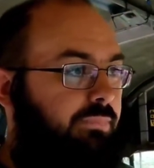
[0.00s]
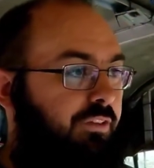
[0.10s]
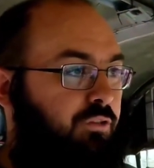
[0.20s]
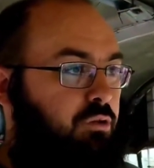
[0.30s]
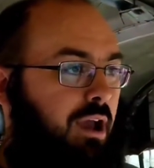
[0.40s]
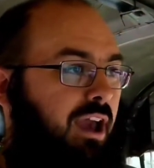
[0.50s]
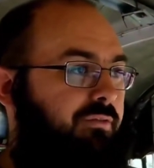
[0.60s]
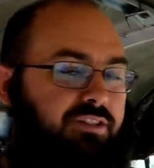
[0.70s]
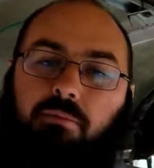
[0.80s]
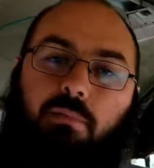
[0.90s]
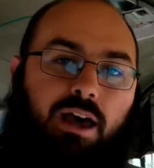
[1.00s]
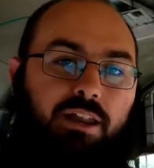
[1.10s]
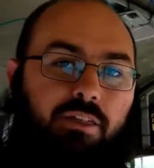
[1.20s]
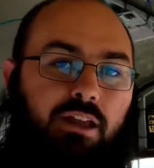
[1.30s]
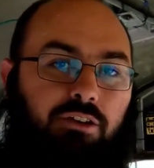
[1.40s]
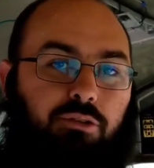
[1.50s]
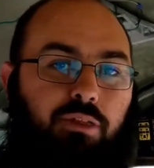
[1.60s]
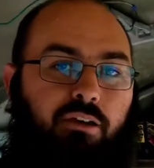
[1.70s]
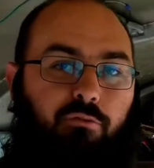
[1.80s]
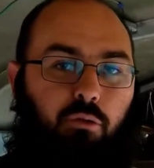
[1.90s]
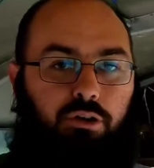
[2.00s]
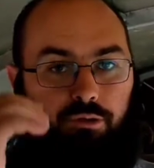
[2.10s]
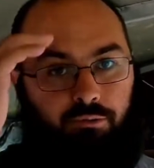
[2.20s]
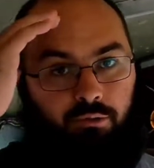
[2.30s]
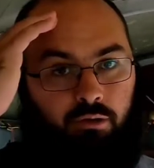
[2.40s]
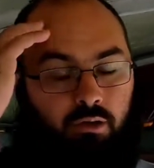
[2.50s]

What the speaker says: if you have somebody that can do that for you